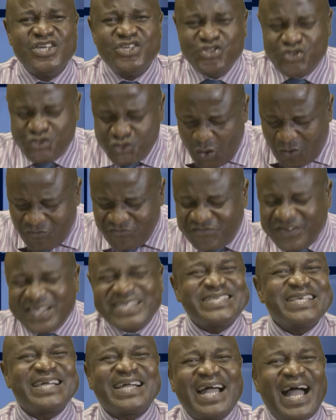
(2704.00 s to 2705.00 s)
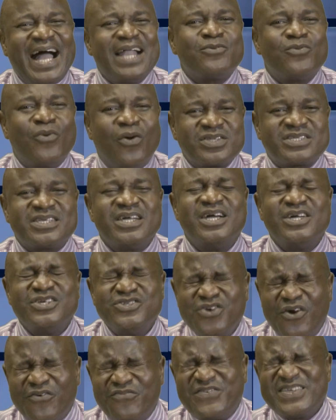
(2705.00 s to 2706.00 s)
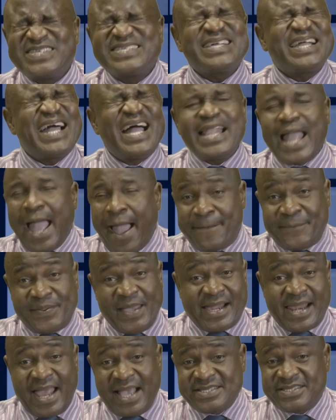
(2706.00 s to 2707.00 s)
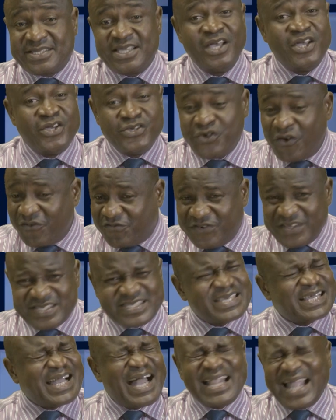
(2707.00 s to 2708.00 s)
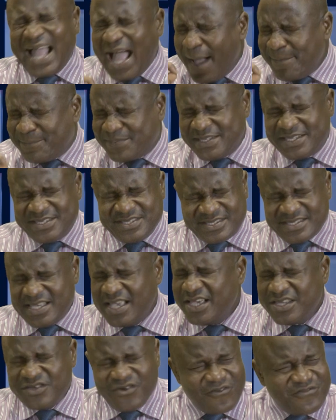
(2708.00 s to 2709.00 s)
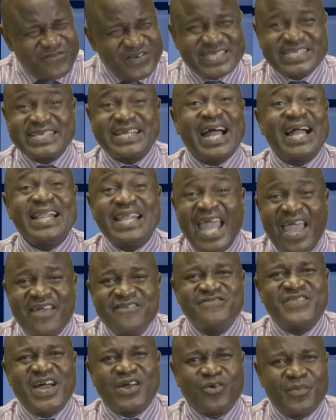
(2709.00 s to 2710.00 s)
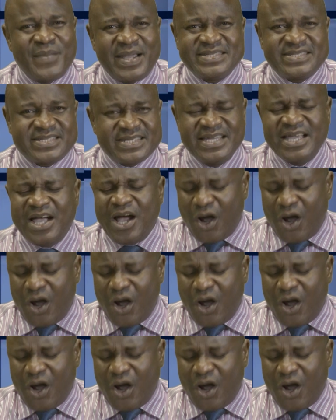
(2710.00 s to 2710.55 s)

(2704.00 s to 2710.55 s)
your physical what? Your physical appearance, your physical happenings, your physical environment.